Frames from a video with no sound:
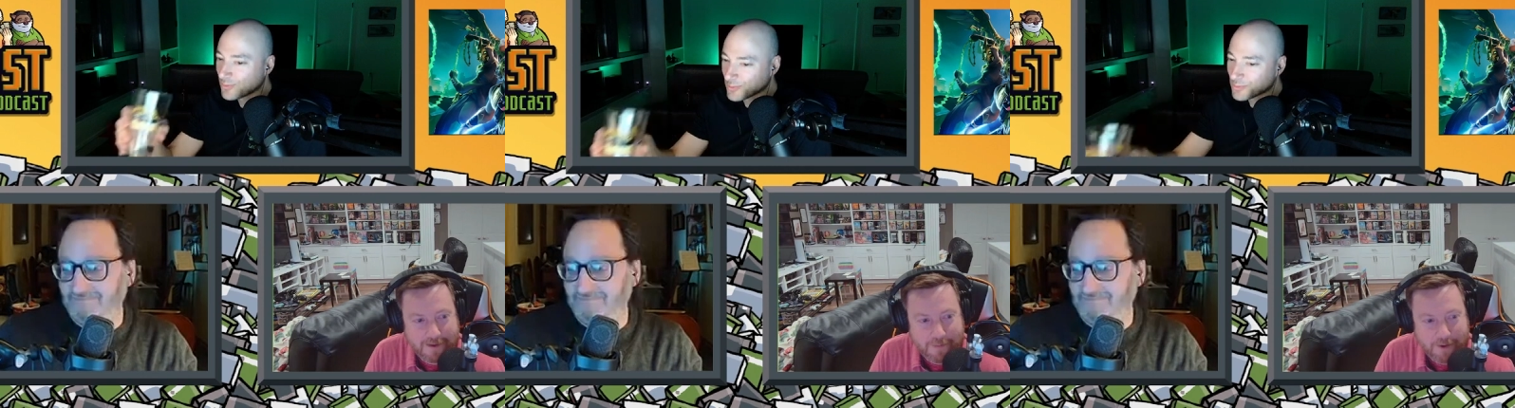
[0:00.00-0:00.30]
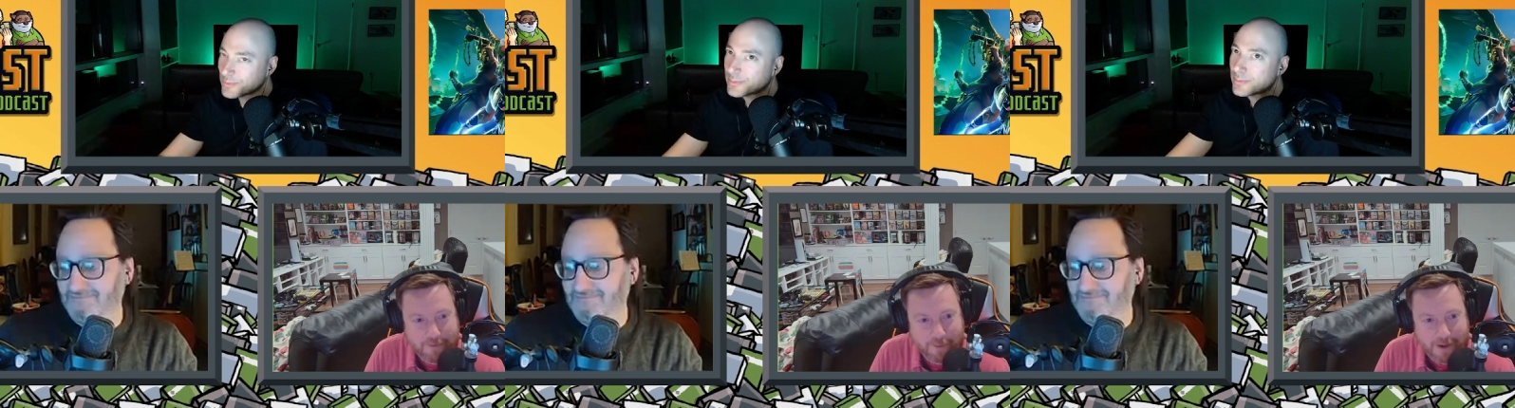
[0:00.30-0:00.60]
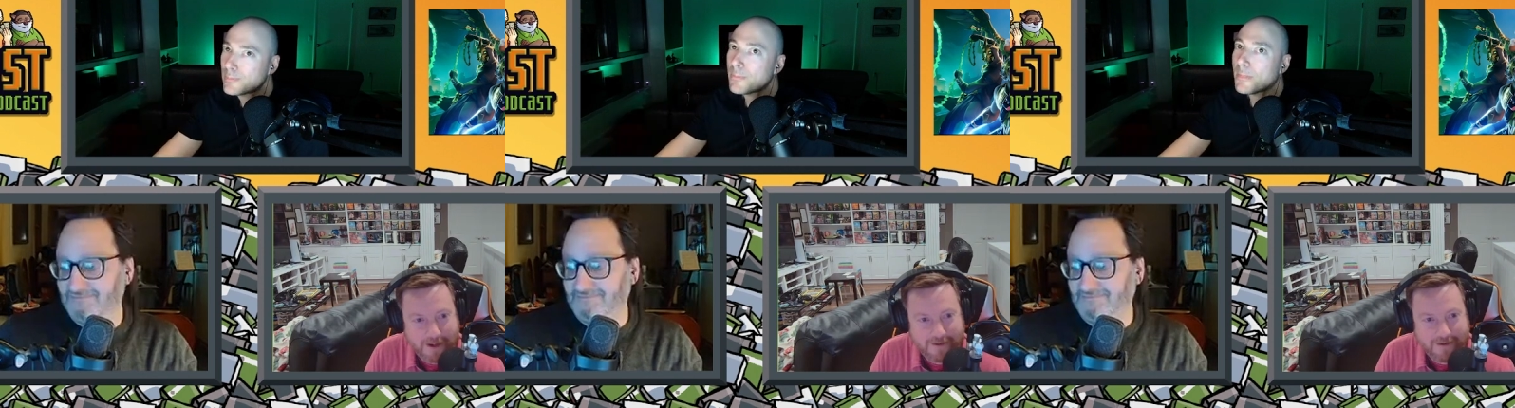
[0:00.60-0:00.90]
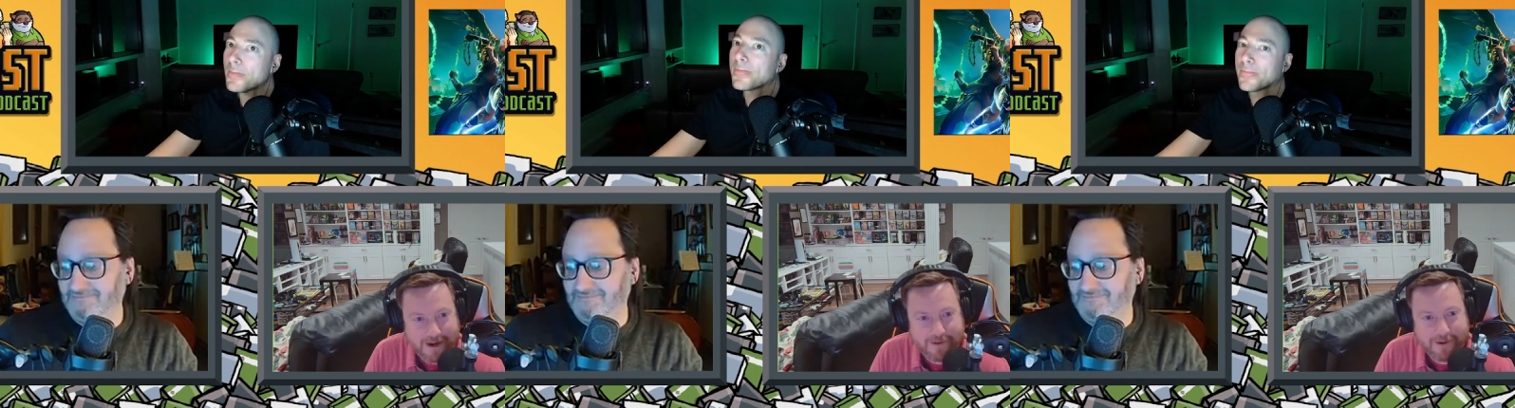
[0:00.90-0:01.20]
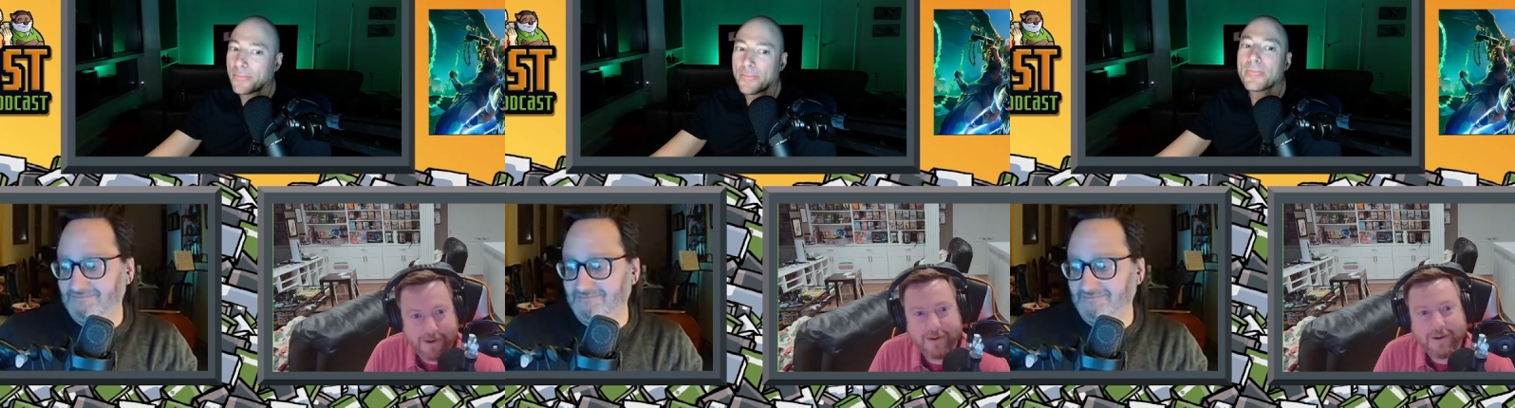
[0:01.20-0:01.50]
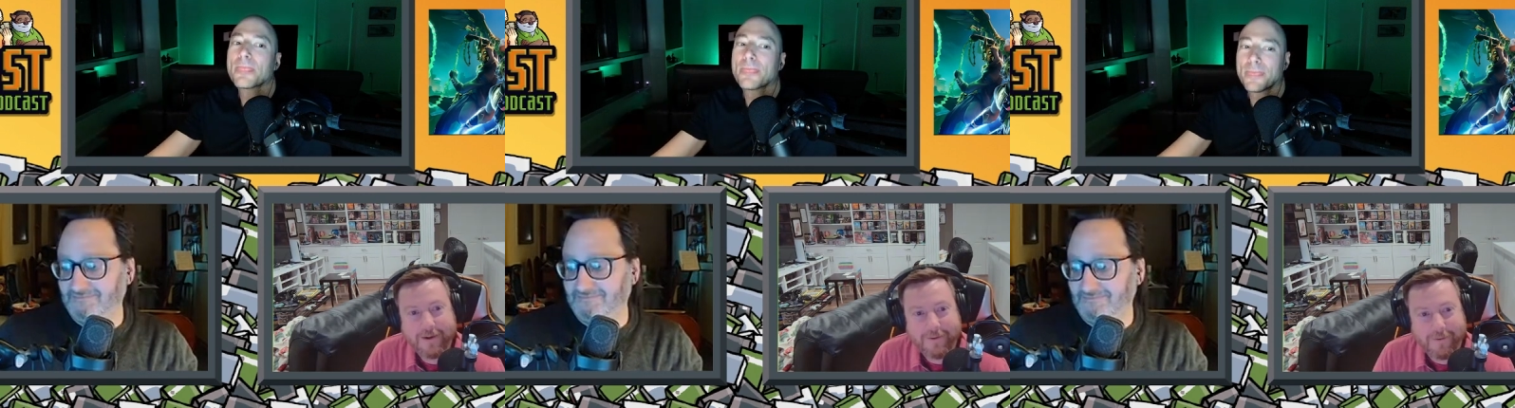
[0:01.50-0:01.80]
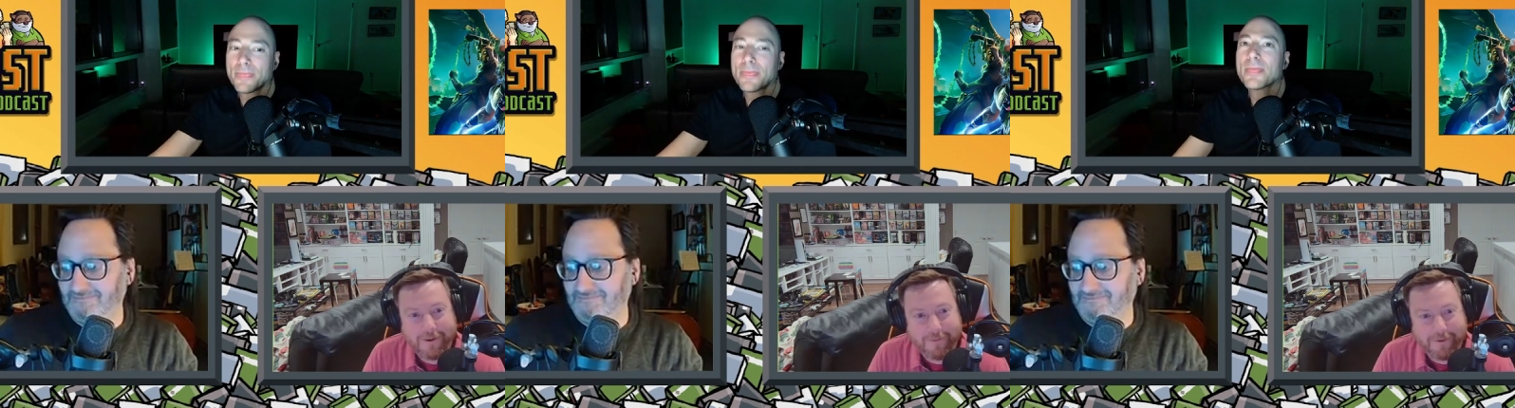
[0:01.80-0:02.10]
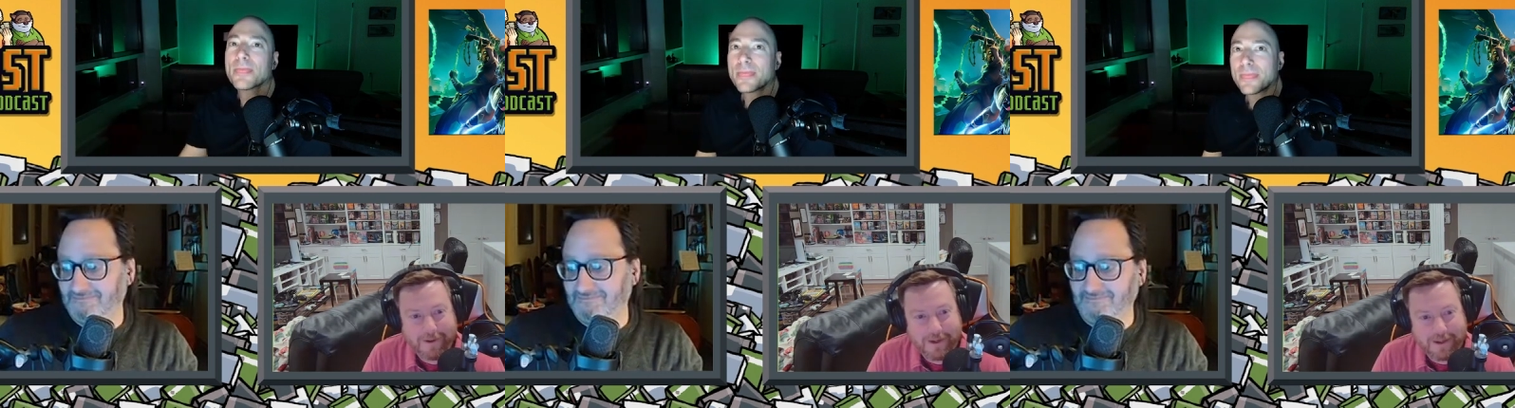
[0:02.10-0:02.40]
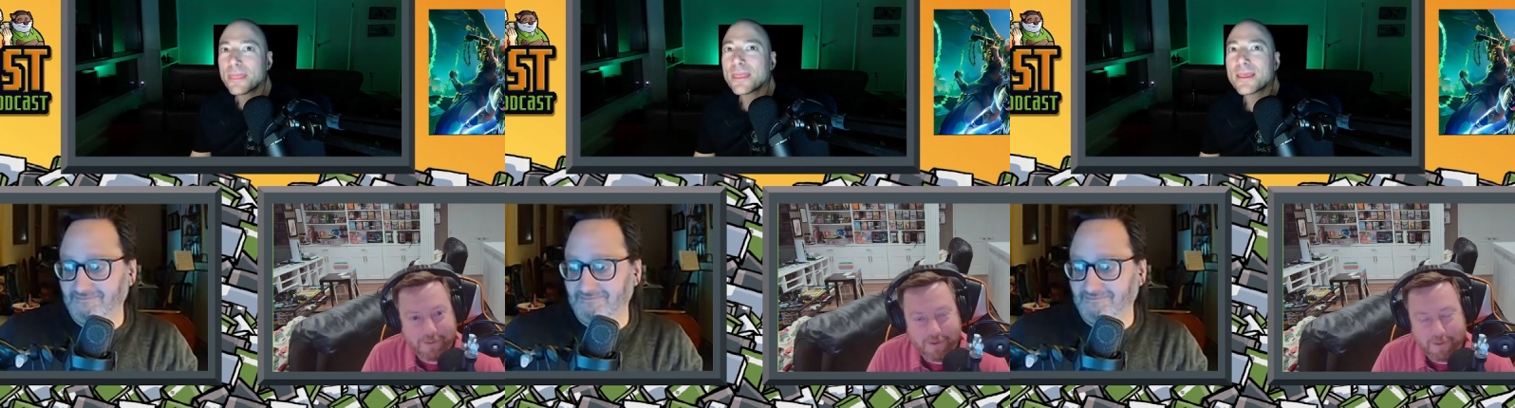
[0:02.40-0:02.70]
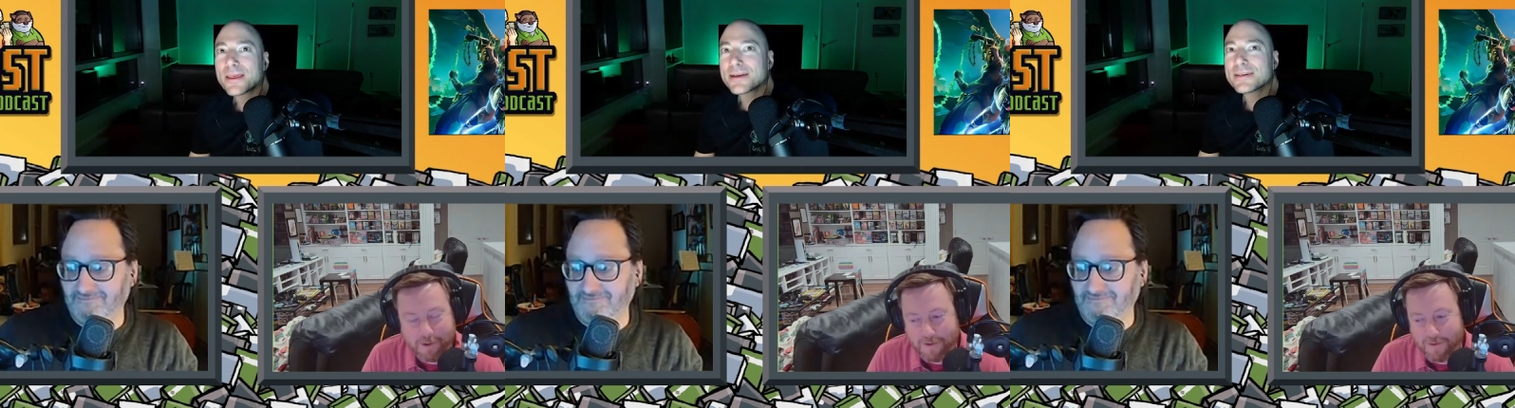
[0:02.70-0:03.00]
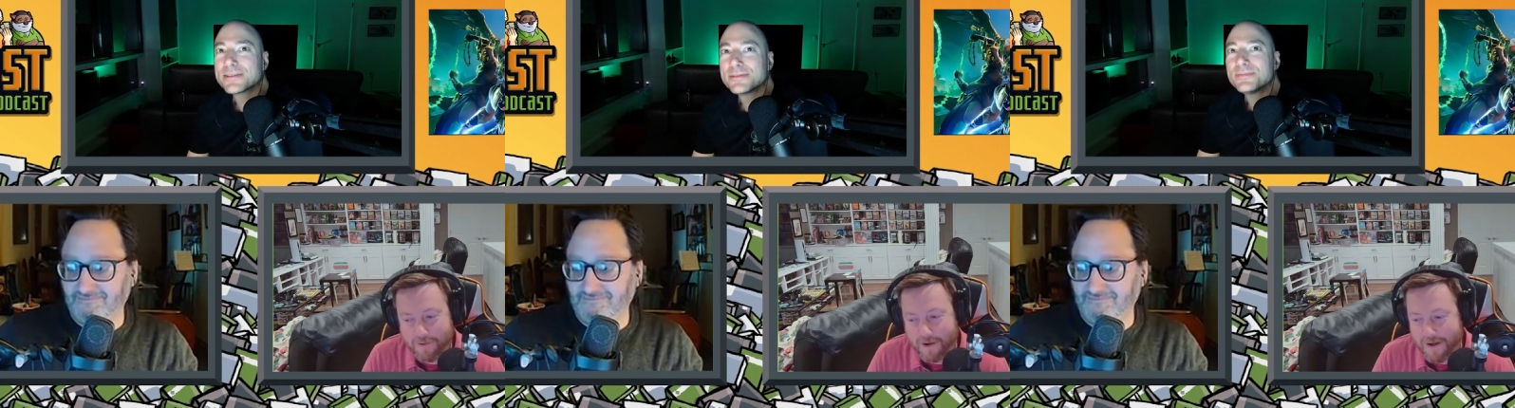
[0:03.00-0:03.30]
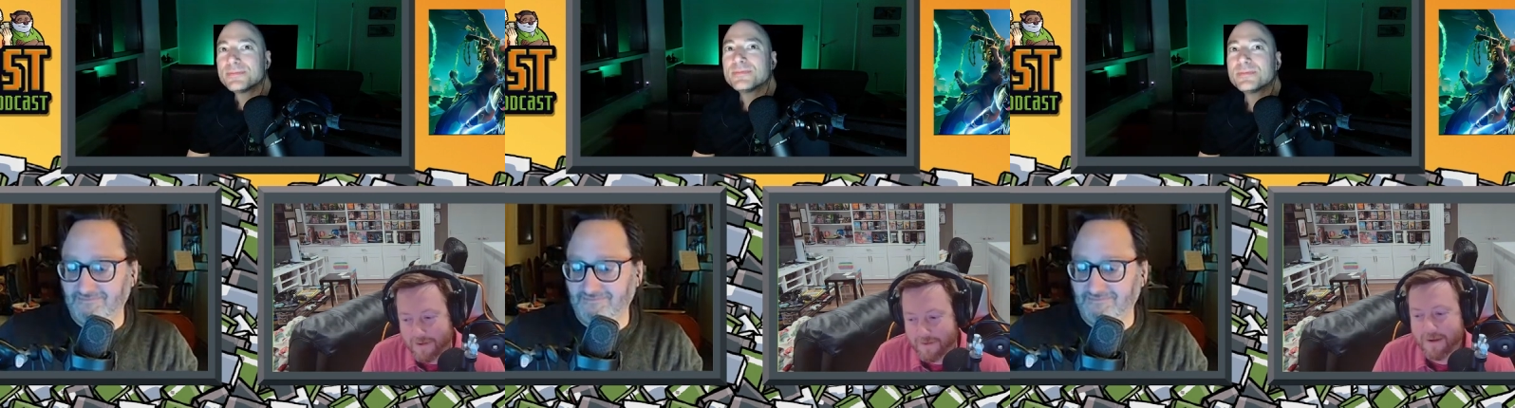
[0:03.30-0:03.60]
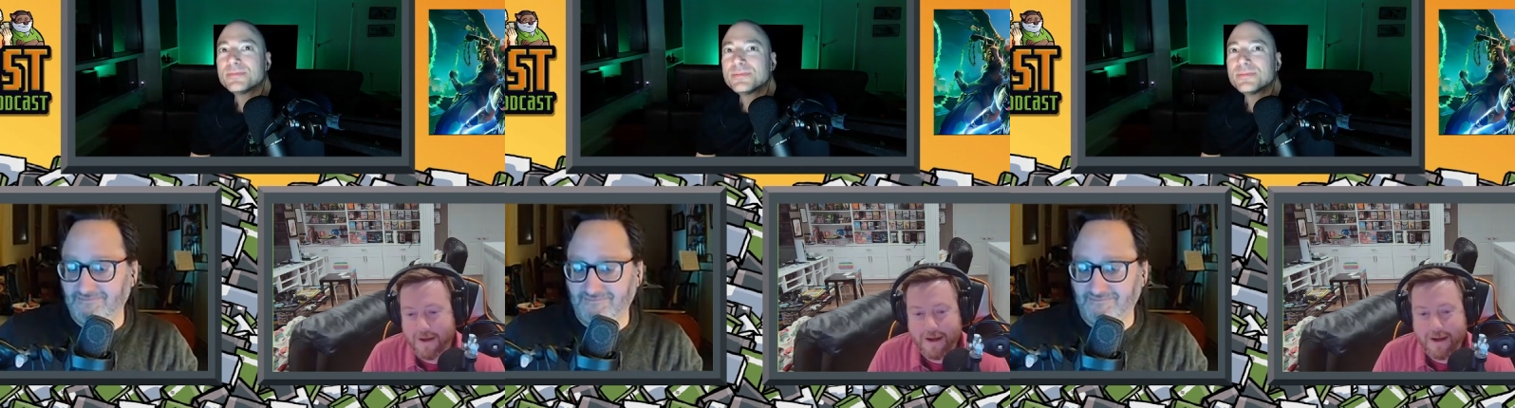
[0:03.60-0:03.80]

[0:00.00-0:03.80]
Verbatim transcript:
Speaker 1: play Fortnite together when she gets him off the bus on Fridays.